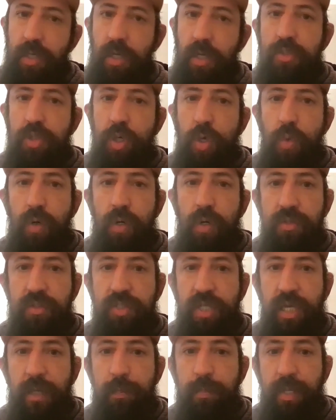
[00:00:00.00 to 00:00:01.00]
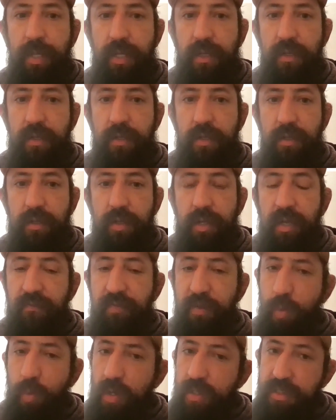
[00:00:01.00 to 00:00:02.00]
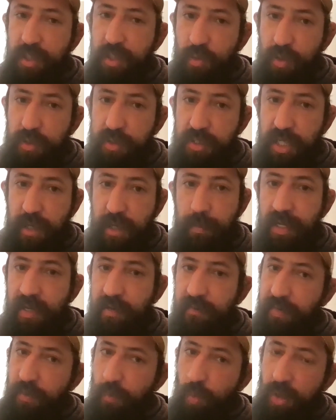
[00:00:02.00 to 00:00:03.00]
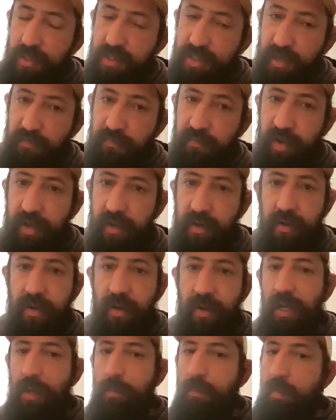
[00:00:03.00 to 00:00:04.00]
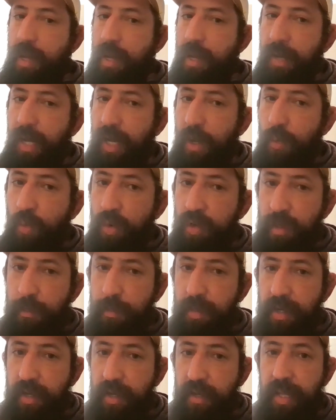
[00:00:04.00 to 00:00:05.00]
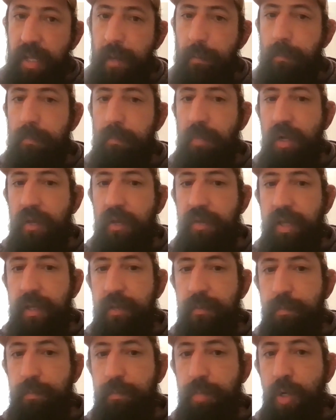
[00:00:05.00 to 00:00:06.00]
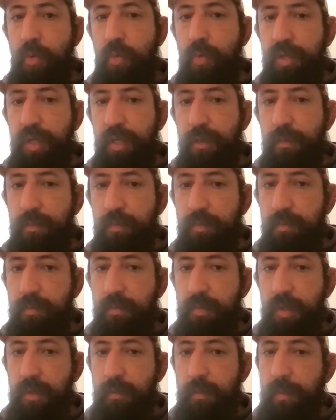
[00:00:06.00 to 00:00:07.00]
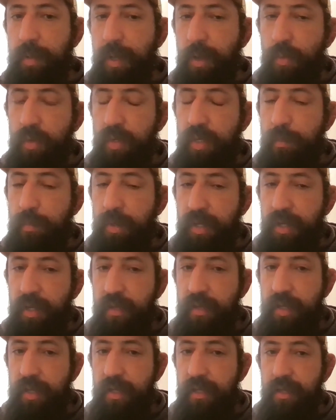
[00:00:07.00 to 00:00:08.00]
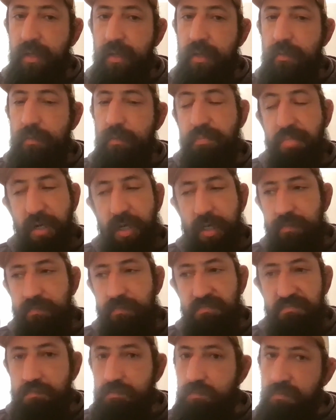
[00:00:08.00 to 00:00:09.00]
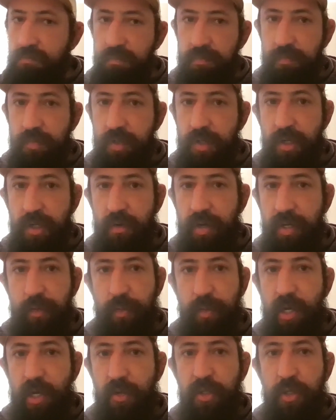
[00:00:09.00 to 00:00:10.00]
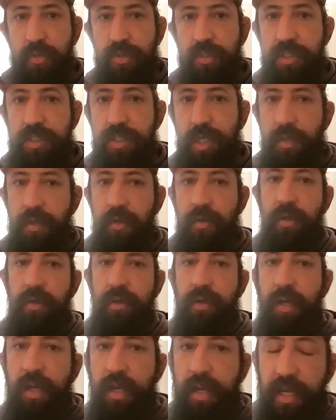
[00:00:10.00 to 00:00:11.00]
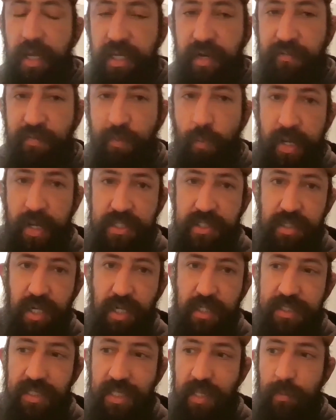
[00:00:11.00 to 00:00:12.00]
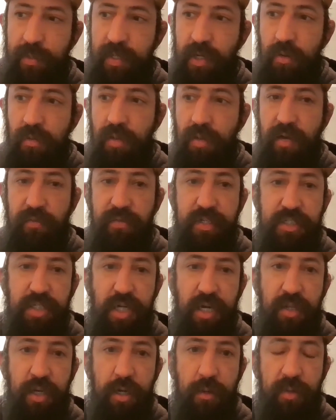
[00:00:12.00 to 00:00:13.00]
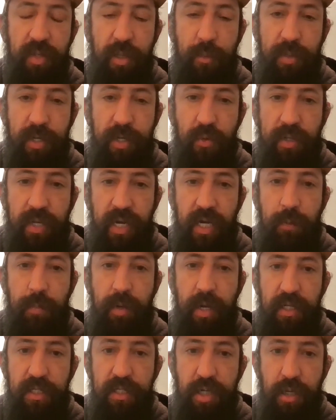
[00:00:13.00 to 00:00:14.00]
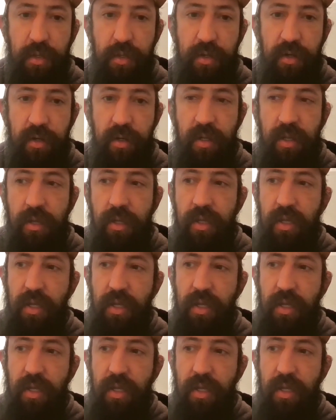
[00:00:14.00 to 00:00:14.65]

he's also a world champion. If yeah. he wasn't a world champion, if he wasn't a fighter, maybe I wouldn't have been on that on that boat with him. You yeah, know, maybe I wouldn't have been on that. But you know, like we all use each other in, in different ways. It's not to say that we don't love each other and that we don't care about each other,